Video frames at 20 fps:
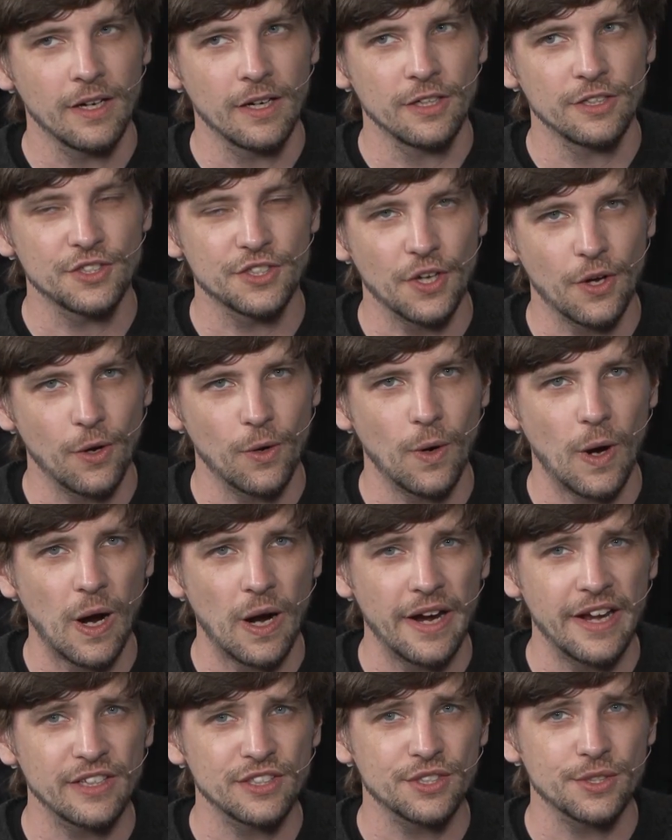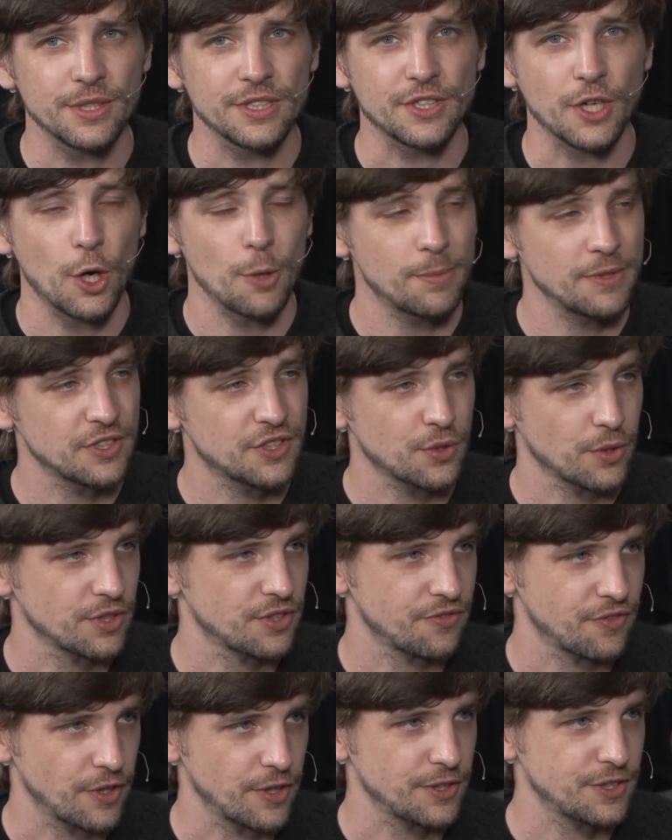So our answer is open
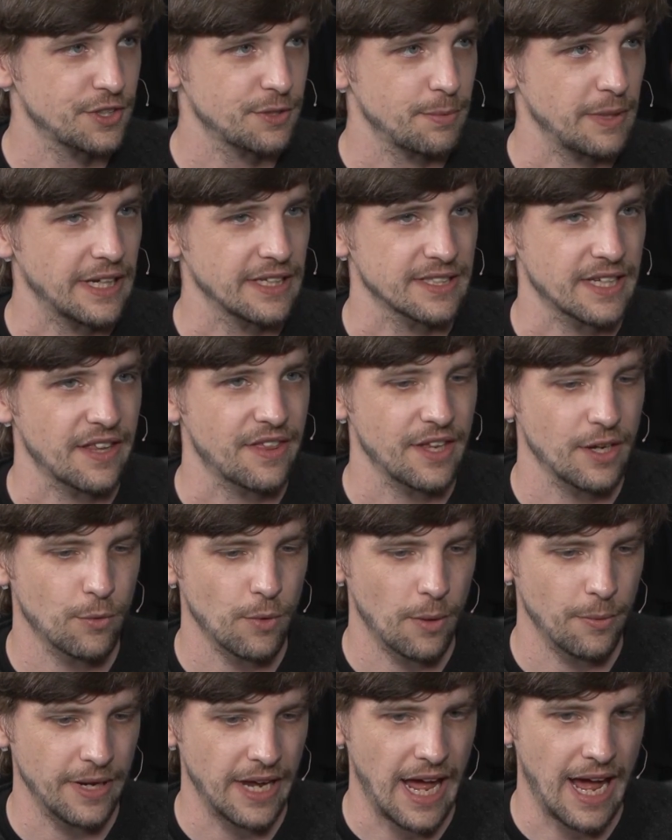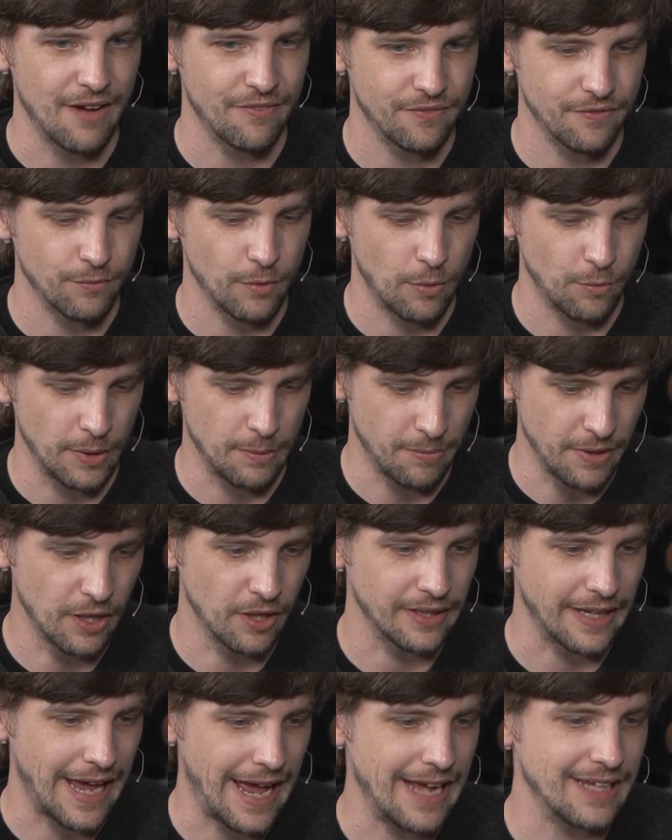source first because I think what we have, what we
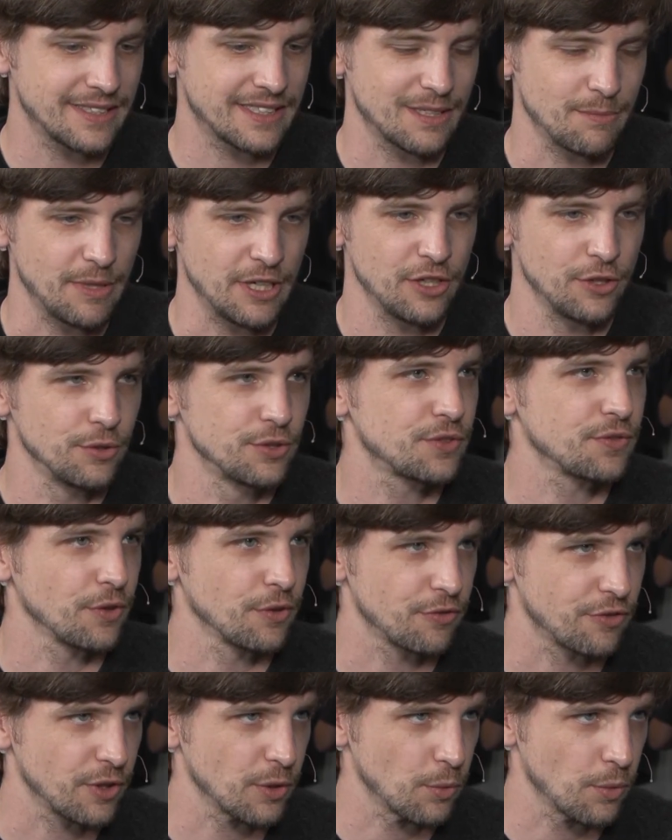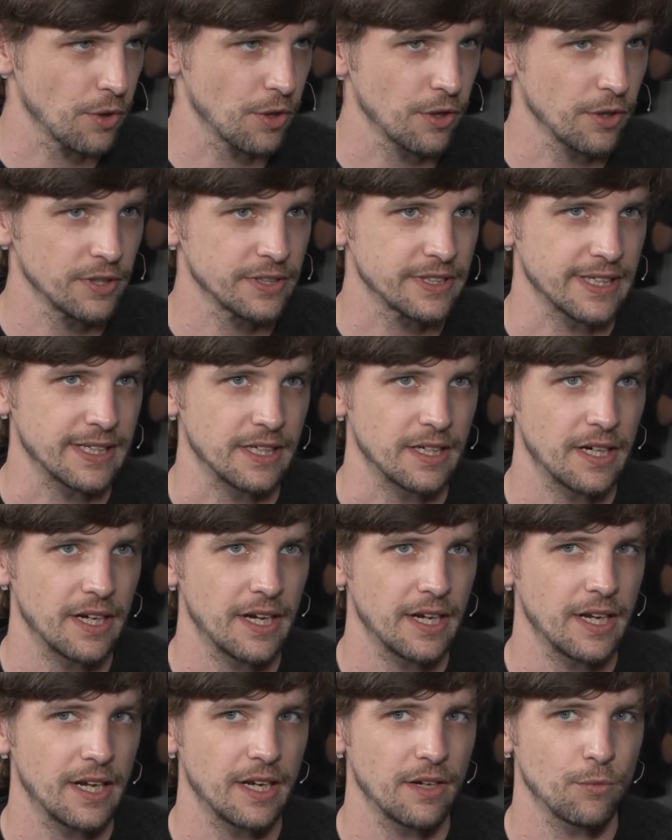build has to be useful for the world and
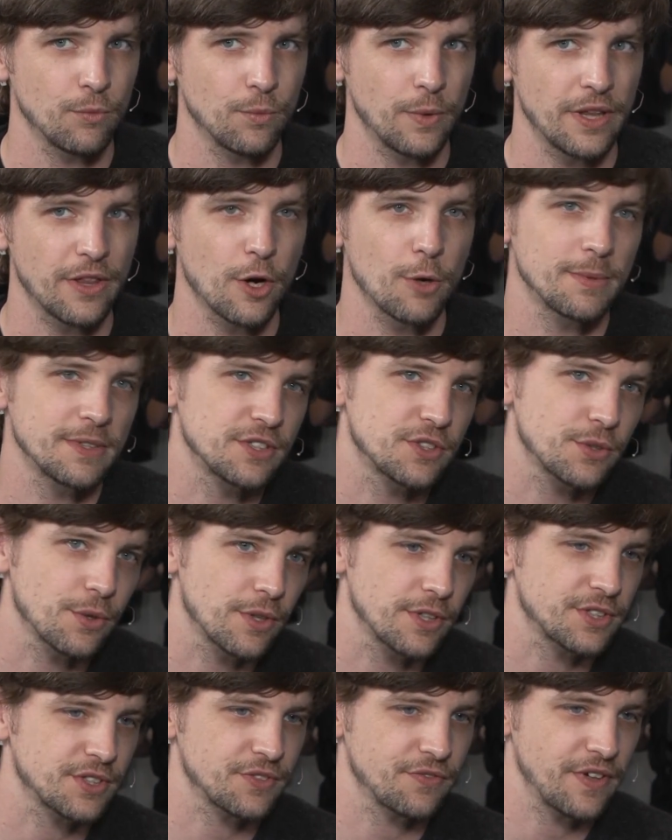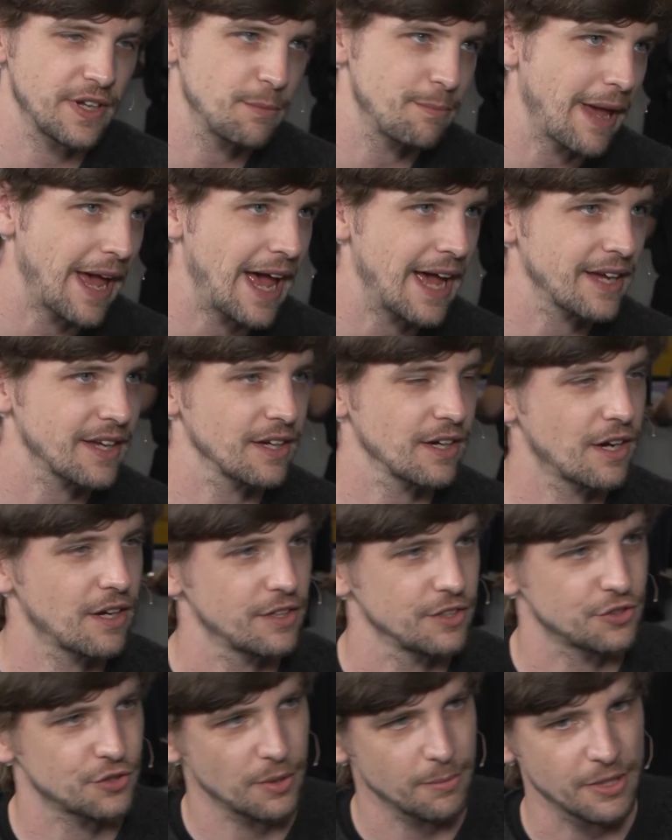with open source feedback and
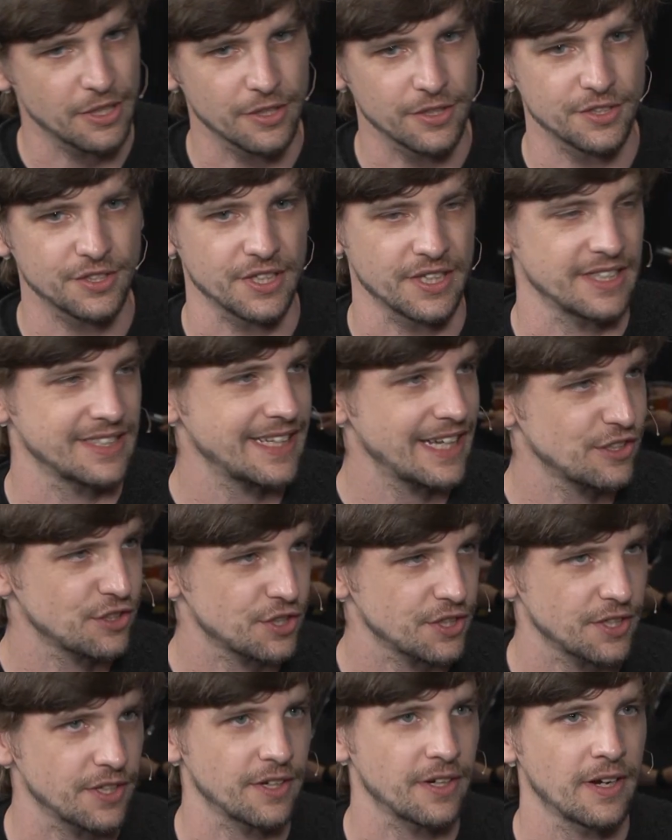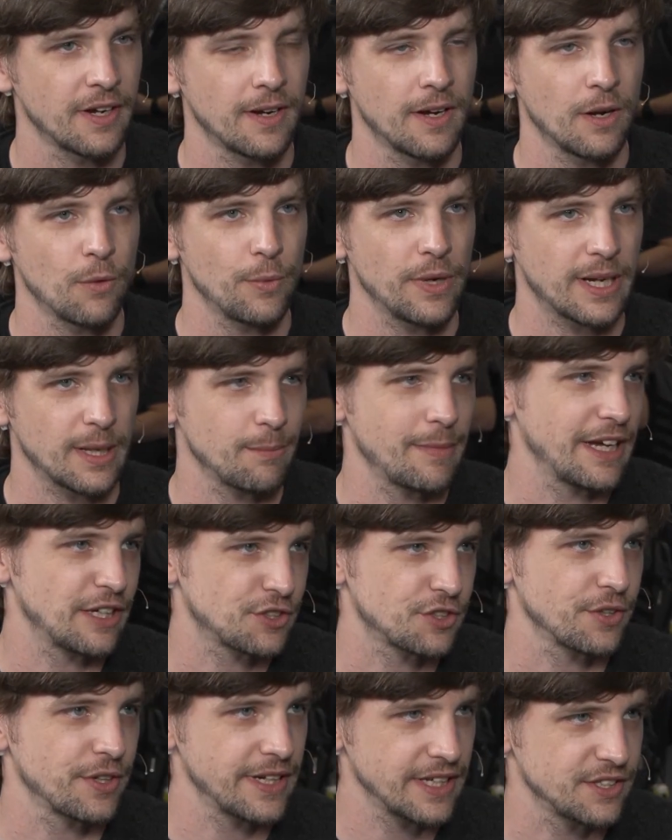contributors and attention, we can make
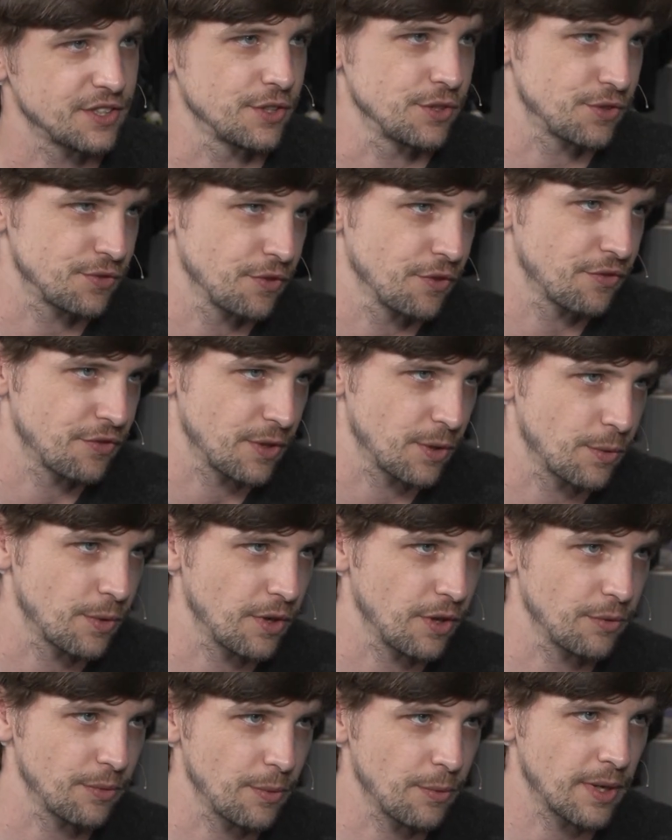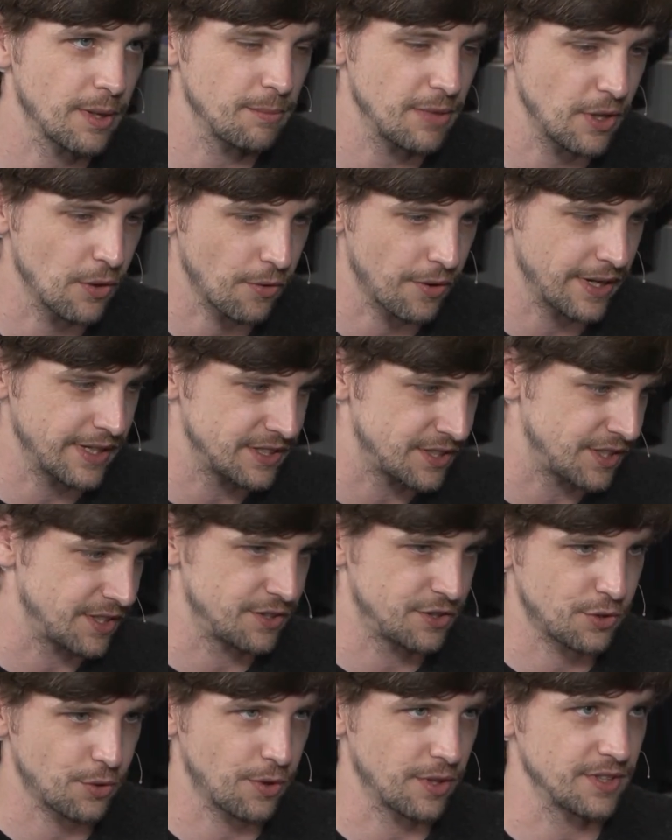sure it is useful for the world. We want to be
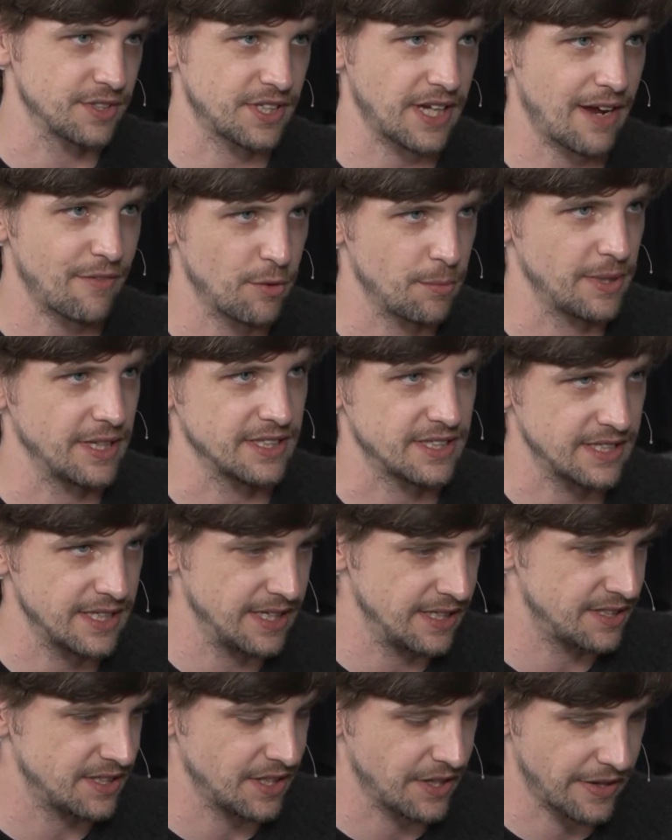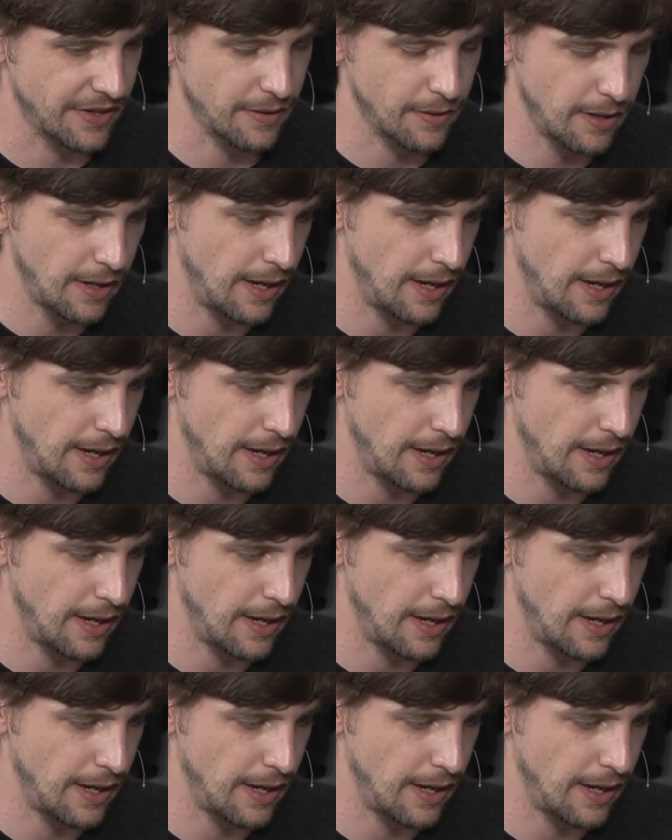oriented towards everybody's needs here.